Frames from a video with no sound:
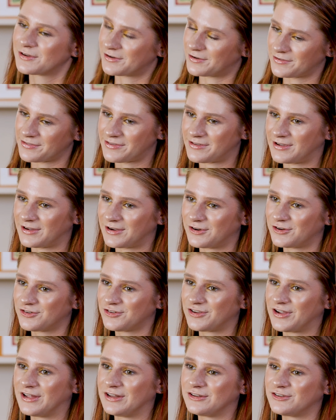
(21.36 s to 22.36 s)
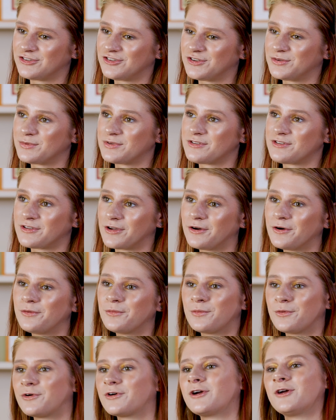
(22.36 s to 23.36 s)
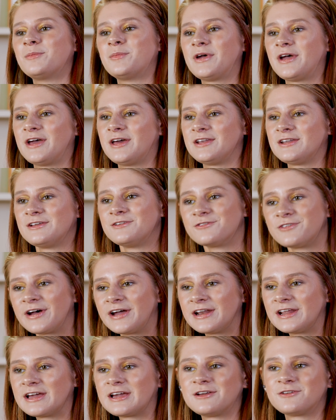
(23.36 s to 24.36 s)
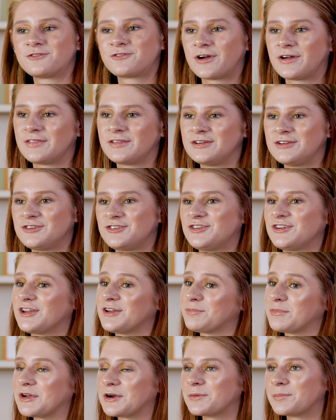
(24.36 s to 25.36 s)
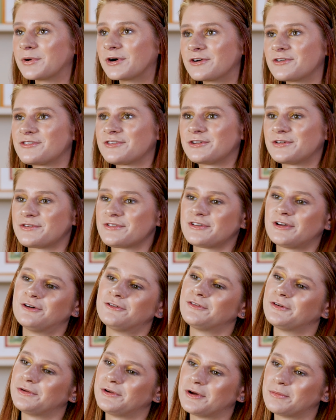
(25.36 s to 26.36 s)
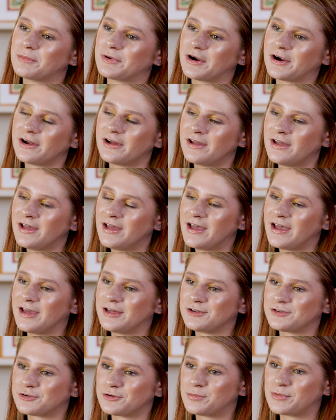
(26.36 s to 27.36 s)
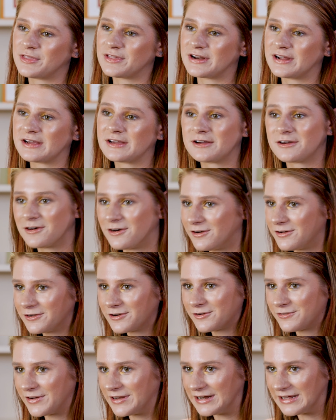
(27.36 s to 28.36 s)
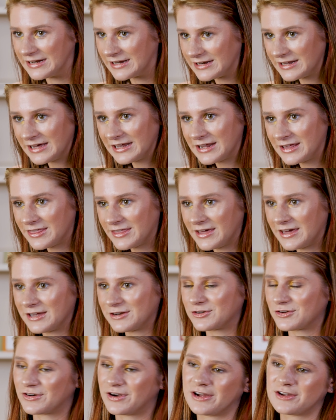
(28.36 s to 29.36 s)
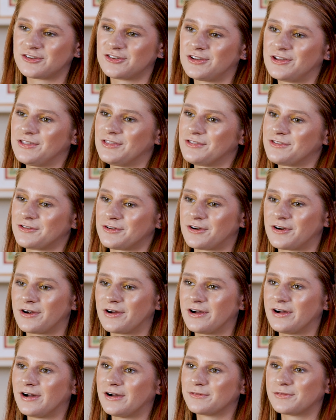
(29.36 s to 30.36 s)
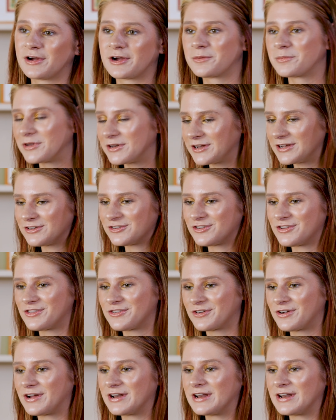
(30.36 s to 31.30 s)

the concierge, and she was so warm and inviting and friendly. She gave me her personal cell phone number and told me that I could call her if I needed anything, directions, or uh, recommendations recommendations or